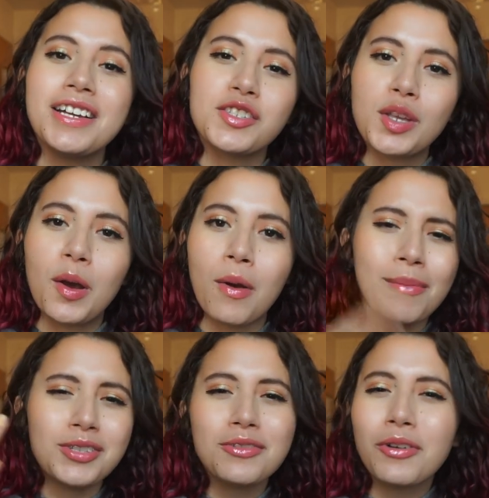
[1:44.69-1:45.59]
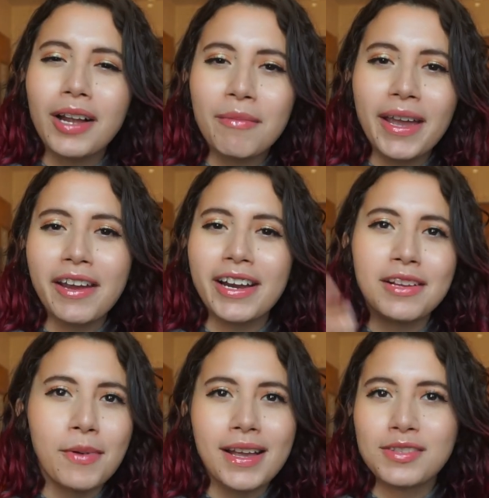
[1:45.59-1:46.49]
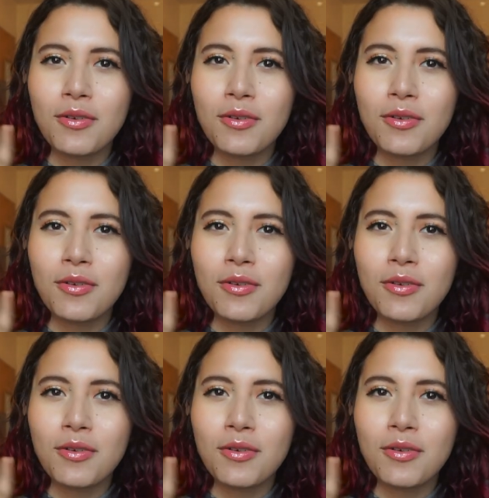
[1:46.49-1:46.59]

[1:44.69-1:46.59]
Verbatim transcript: So I'm still growing out my hair anyway,